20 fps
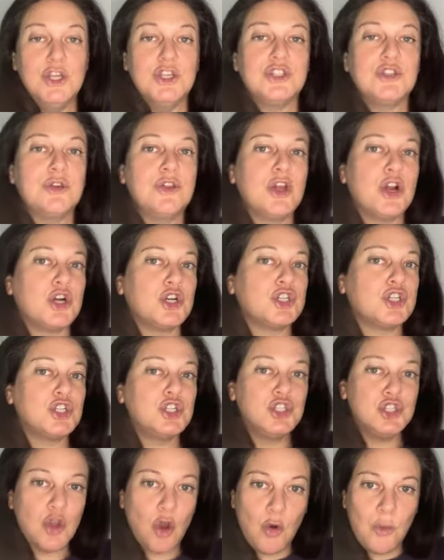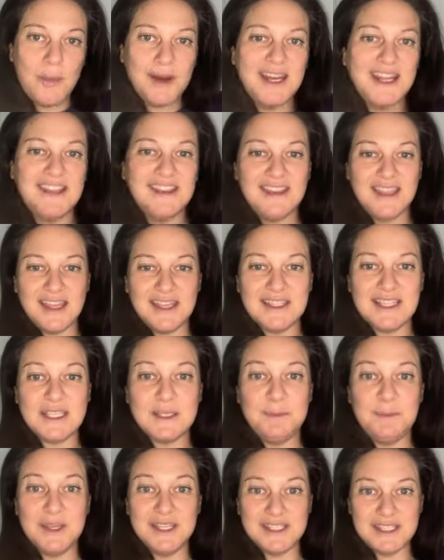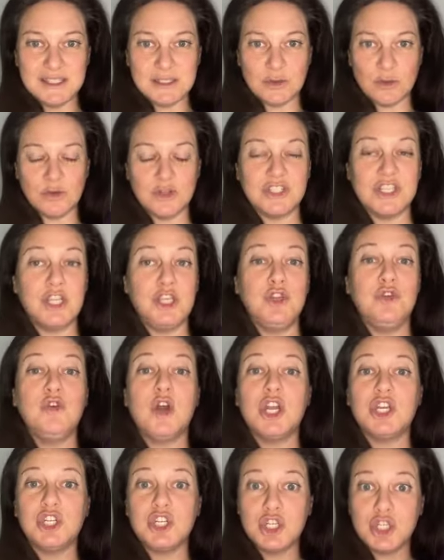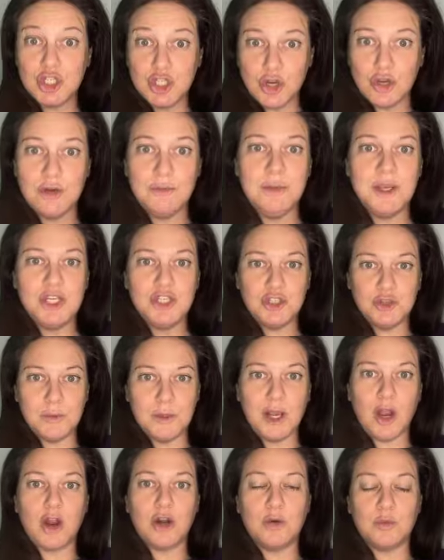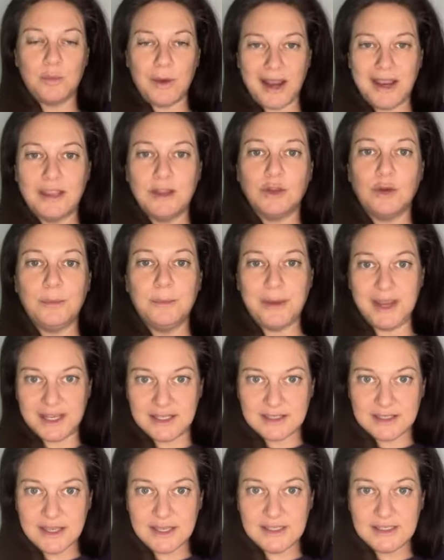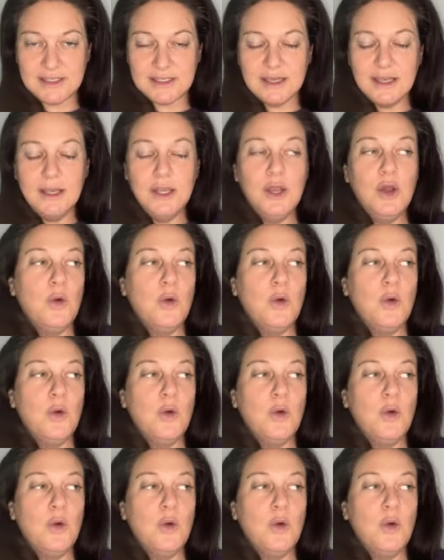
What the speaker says: So there are so many things as business owners that you guys should be doing on a regular basis,